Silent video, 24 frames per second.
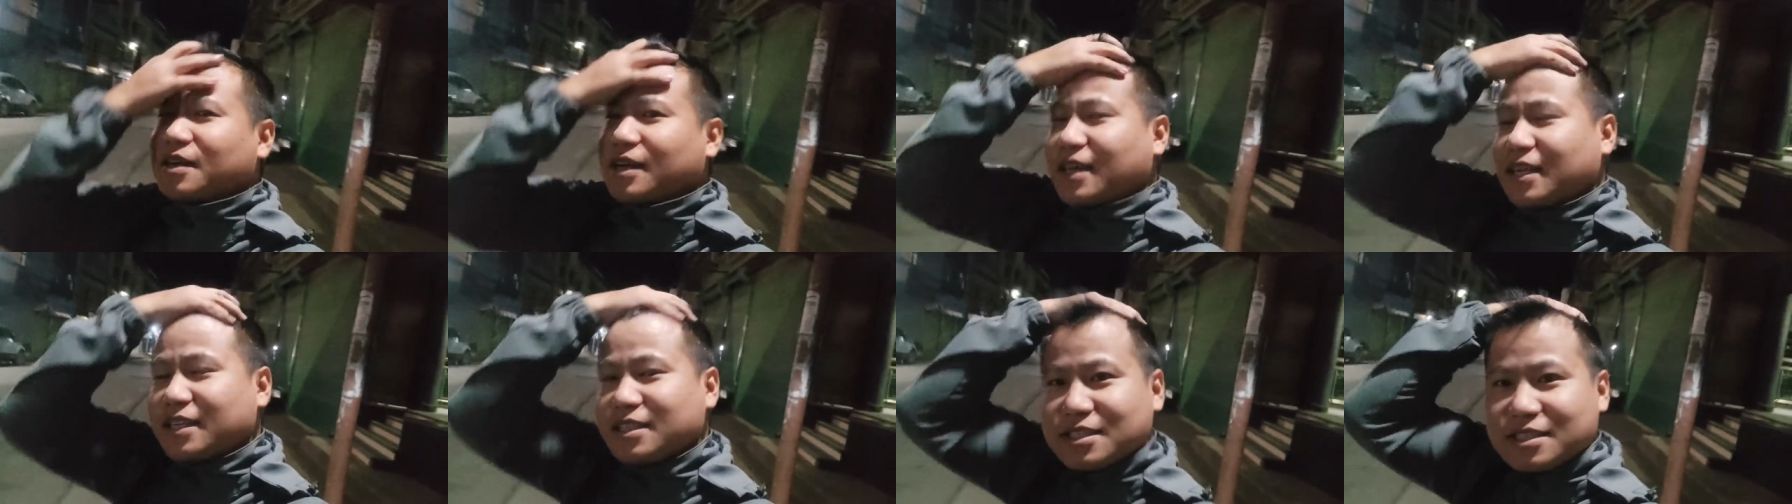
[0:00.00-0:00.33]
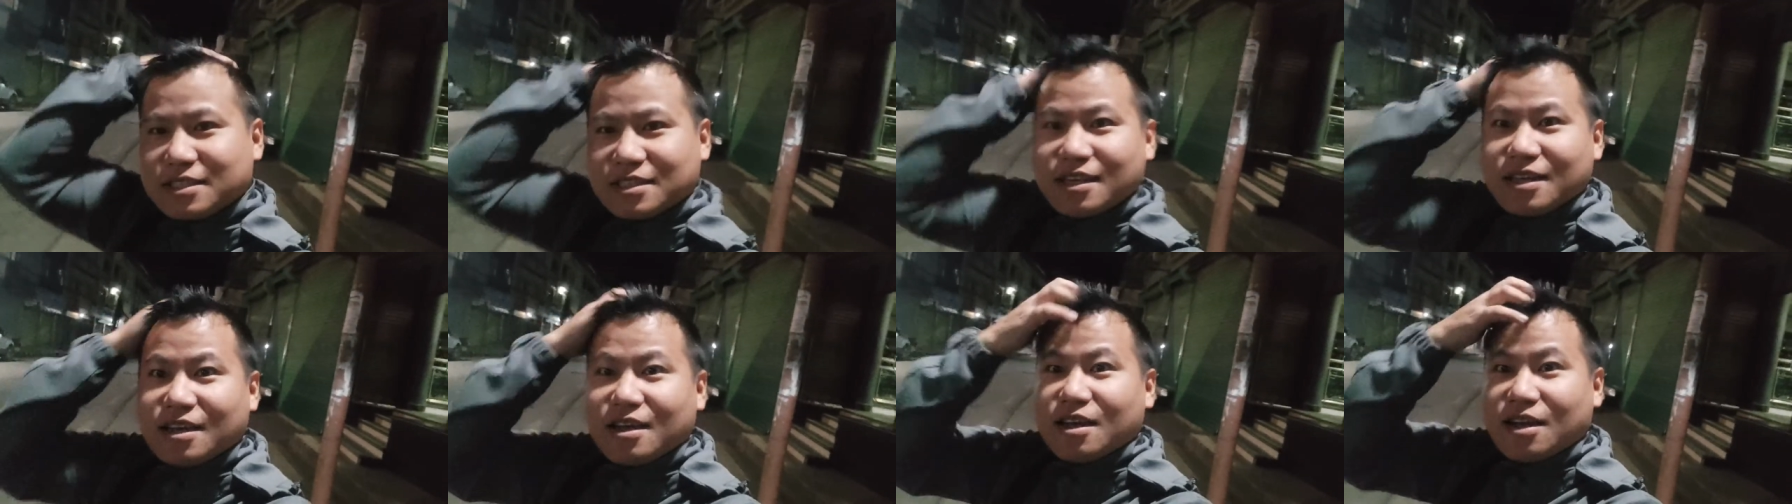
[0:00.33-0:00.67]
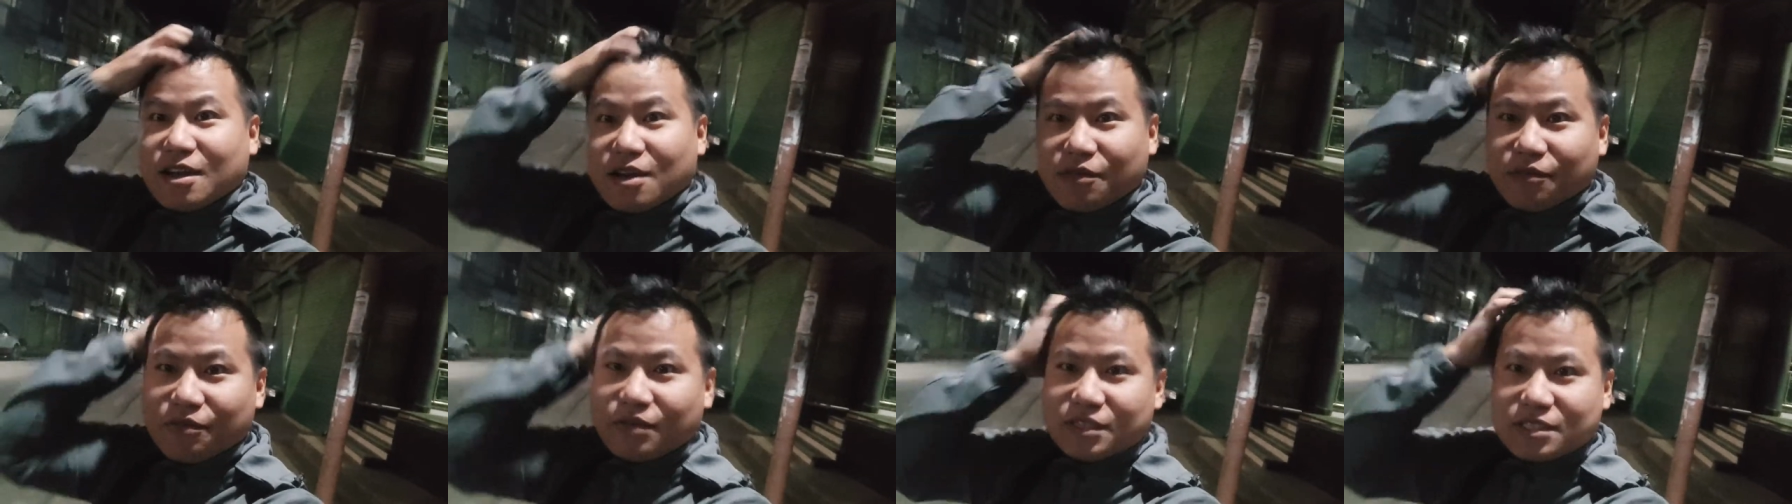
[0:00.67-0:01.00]
guys,
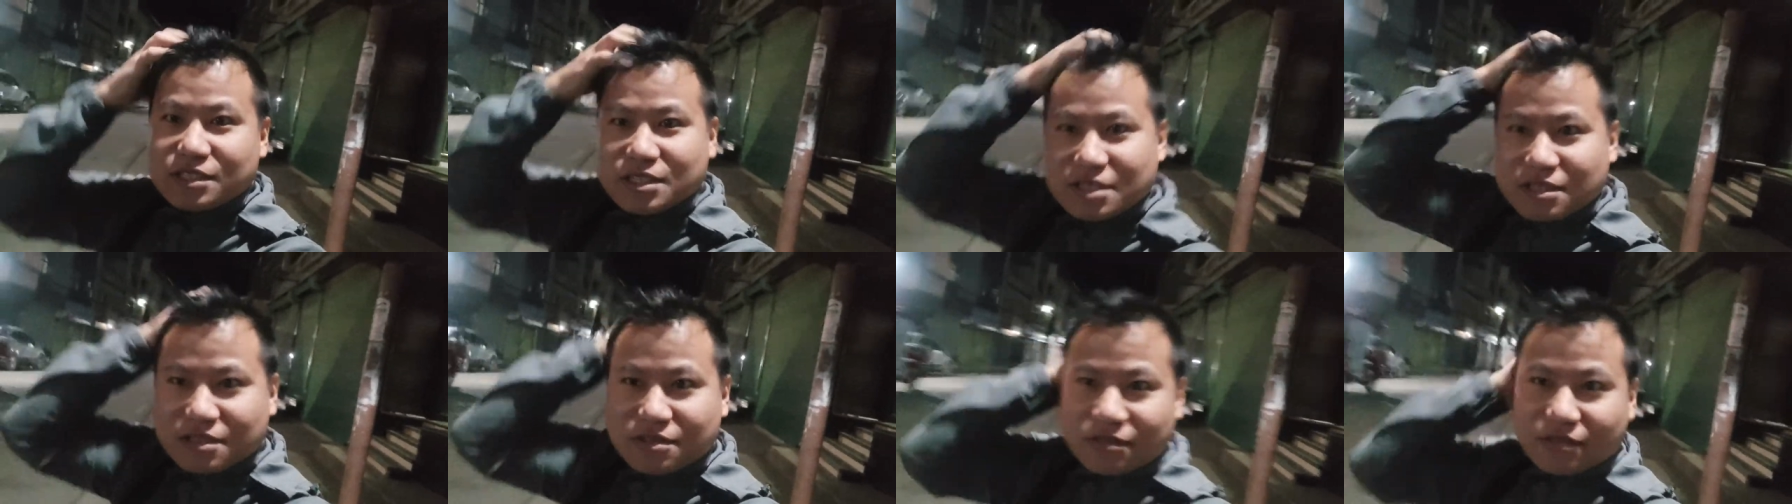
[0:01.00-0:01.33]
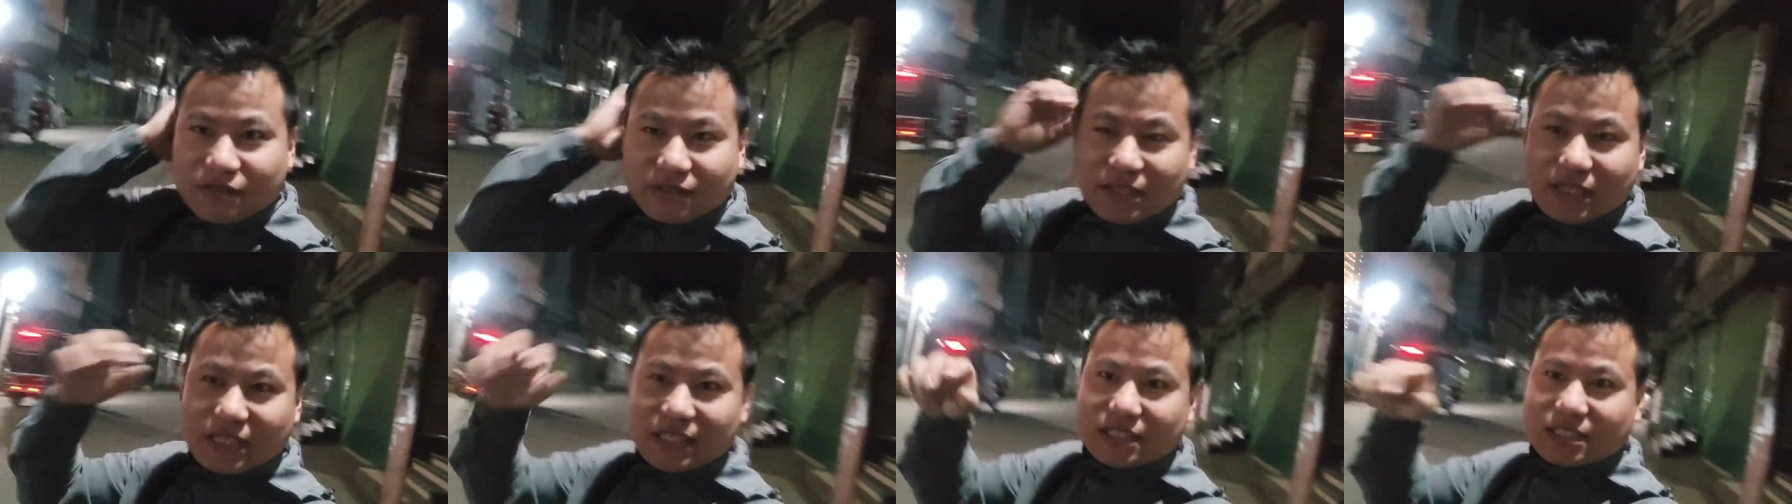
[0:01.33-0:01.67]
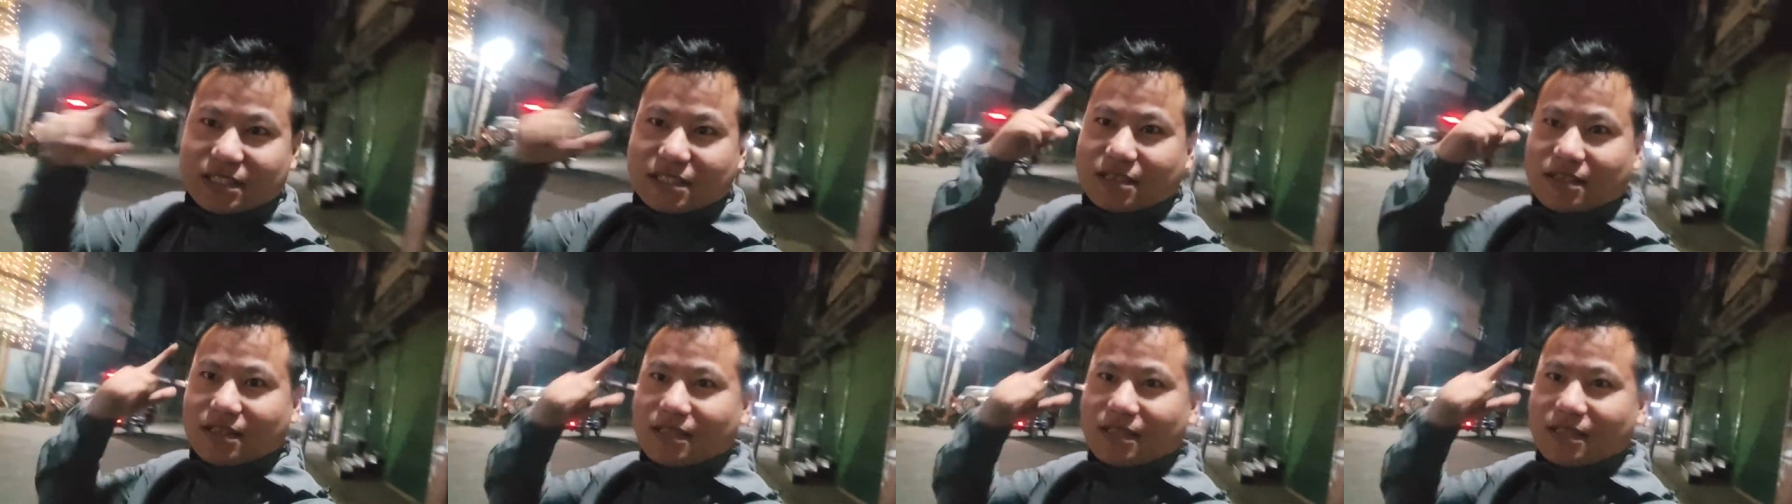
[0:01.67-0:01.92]
we just reached